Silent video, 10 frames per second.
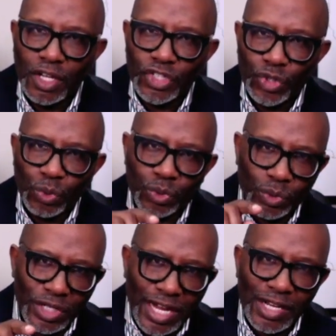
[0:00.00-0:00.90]
You
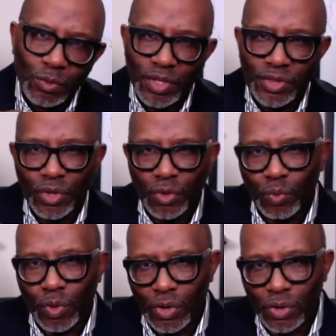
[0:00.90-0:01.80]
create with your
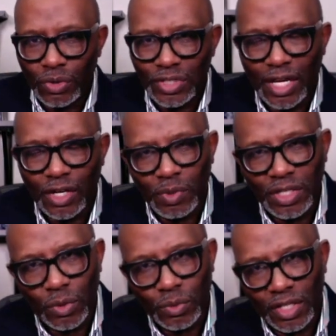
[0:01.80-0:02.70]
words. How do we
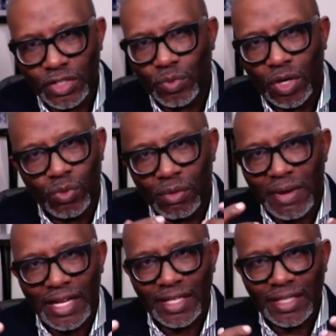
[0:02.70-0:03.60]
know this? Well, we're
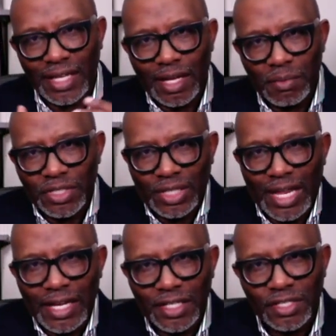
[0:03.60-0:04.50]
made in the image and
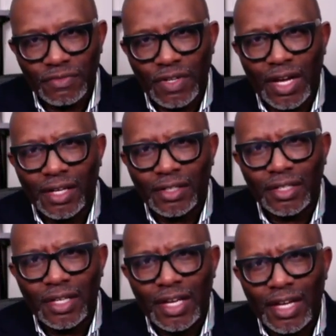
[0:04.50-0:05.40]
likeness of God,
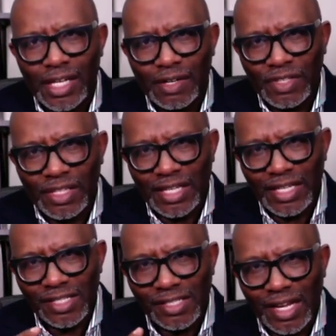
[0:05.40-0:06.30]
and everything He
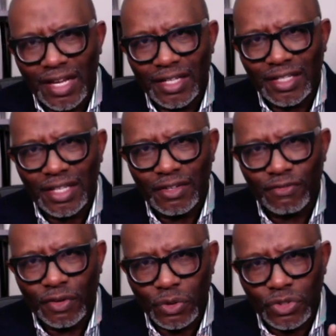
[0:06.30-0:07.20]
said, He
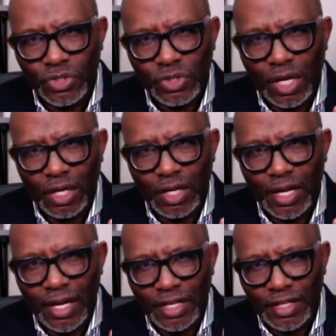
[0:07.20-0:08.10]
first, uh,
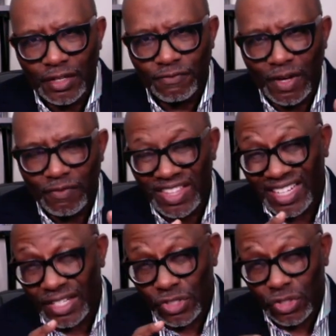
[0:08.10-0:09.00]
he, everything
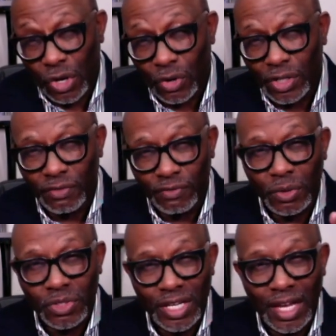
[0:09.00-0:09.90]
He saw, He
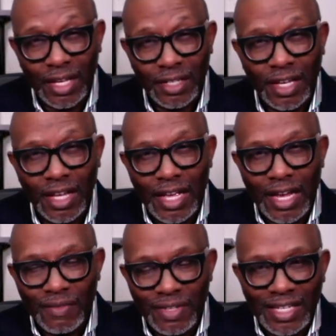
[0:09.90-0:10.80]
first said.
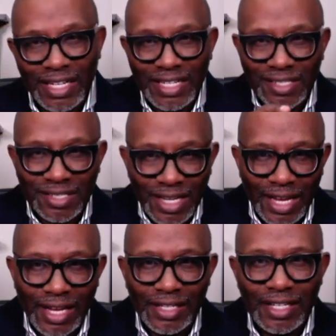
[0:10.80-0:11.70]
Everything He
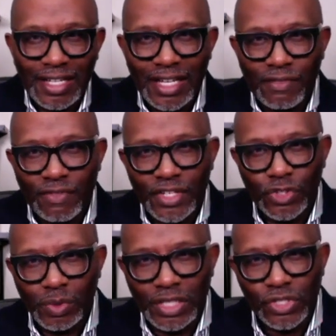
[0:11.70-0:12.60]
said, He
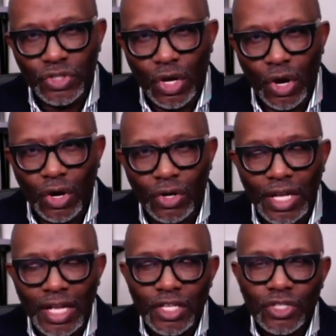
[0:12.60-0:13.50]
eventually saw.
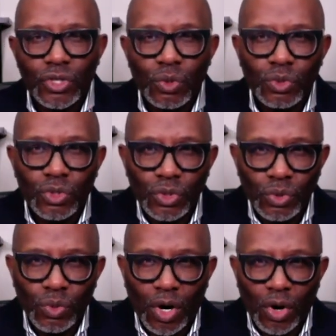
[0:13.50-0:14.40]
So
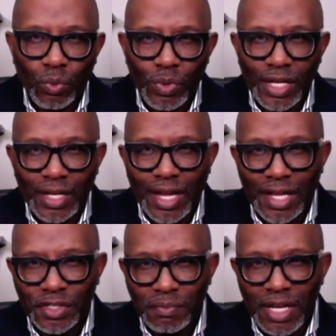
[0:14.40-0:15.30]
too are we
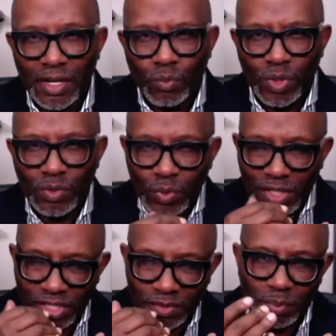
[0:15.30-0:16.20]
as men. When we
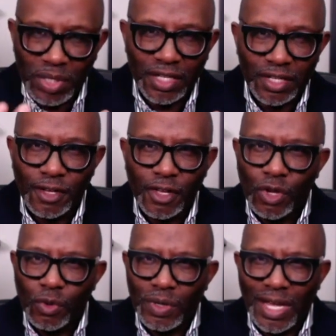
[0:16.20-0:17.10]
speak,
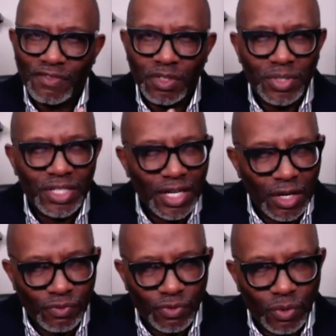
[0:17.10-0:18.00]
we have to be
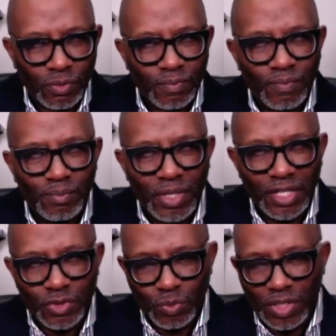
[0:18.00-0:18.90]
careful
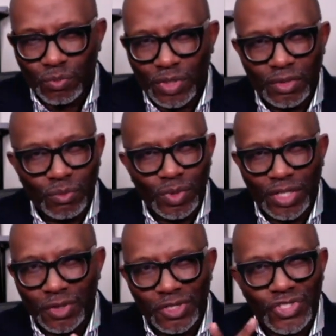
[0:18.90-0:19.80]
because we, we, we're
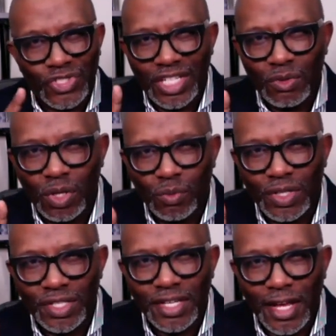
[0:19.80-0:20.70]
going to see what we
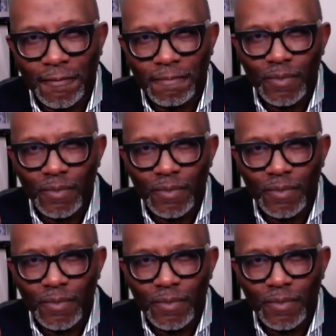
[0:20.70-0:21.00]
say.